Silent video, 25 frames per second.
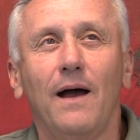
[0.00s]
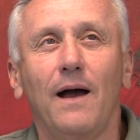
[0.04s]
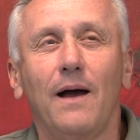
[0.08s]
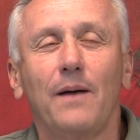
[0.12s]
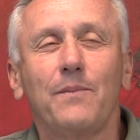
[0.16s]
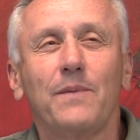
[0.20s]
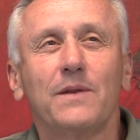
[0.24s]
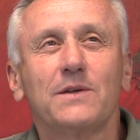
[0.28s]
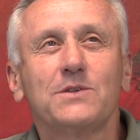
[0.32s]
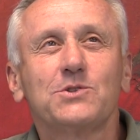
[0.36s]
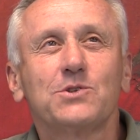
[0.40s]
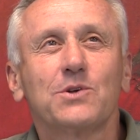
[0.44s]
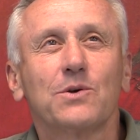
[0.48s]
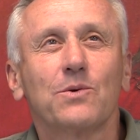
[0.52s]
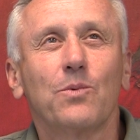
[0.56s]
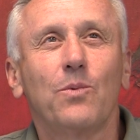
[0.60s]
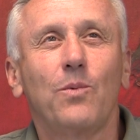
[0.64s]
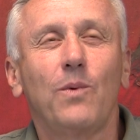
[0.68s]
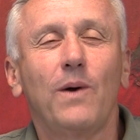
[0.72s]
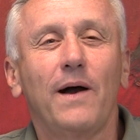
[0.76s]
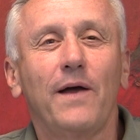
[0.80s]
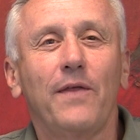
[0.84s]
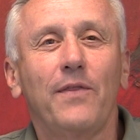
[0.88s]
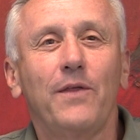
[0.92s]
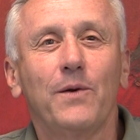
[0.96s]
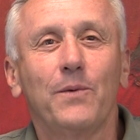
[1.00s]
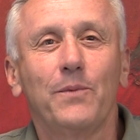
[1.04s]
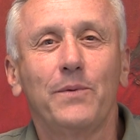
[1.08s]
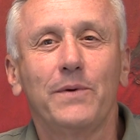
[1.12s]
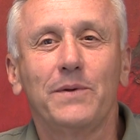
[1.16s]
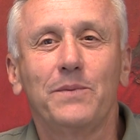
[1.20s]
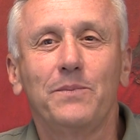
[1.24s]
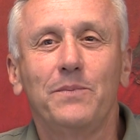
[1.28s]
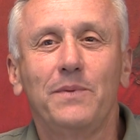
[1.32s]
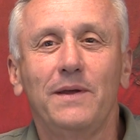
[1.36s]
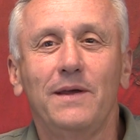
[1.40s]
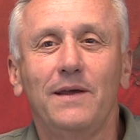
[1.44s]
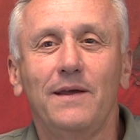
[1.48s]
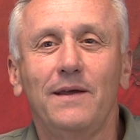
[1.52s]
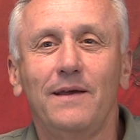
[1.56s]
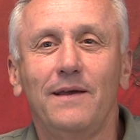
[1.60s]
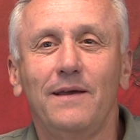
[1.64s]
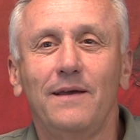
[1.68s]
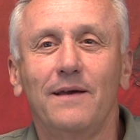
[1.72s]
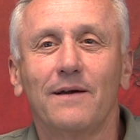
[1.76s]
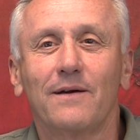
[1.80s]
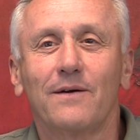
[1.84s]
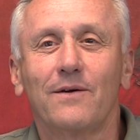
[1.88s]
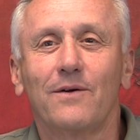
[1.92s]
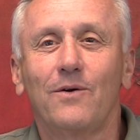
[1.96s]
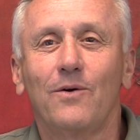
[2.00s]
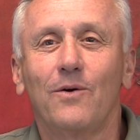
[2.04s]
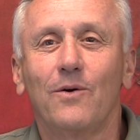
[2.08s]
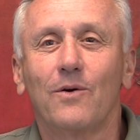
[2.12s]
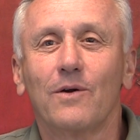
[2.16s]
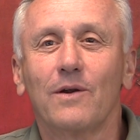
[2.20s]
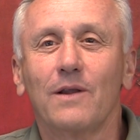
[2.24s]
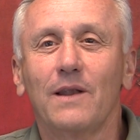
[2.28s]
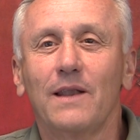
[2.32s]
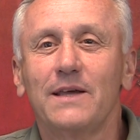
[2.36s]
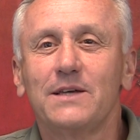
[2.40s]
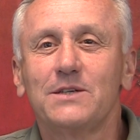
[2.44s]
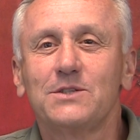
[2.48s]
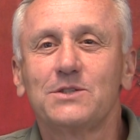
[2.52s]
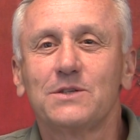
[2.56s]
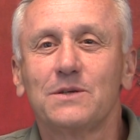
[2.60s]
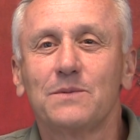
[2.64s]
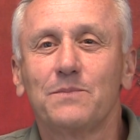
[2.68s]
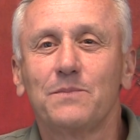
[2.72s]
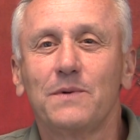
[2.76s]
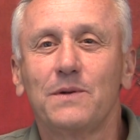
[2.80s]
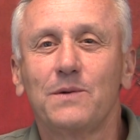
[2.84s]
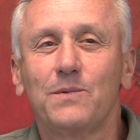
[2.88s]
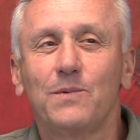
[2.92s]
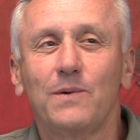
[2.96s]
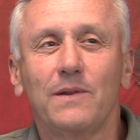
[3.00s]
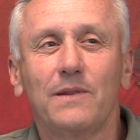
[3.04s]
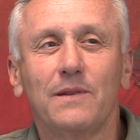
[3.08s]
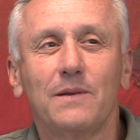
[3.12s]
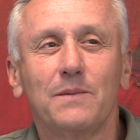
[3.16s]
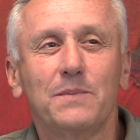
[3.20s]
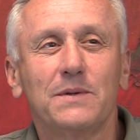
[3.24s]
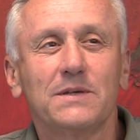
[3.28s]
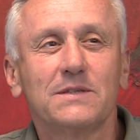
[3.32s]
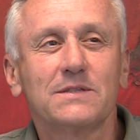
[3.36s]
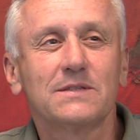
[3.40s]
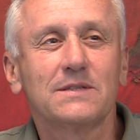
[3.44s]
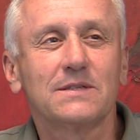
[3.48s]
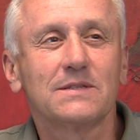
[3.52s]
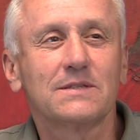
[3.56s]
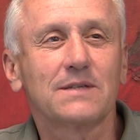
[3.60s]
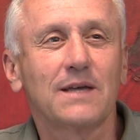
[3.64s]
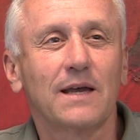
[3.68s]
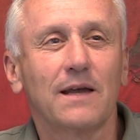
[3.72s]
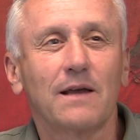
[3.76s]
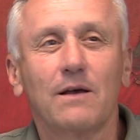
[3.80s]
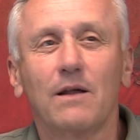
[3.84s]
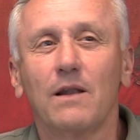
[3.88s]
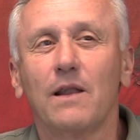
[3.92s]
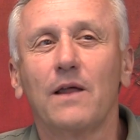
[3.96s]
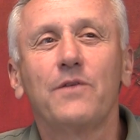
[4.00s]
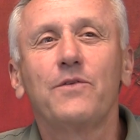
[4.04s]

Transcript: why there would be a correlation between the business cycle,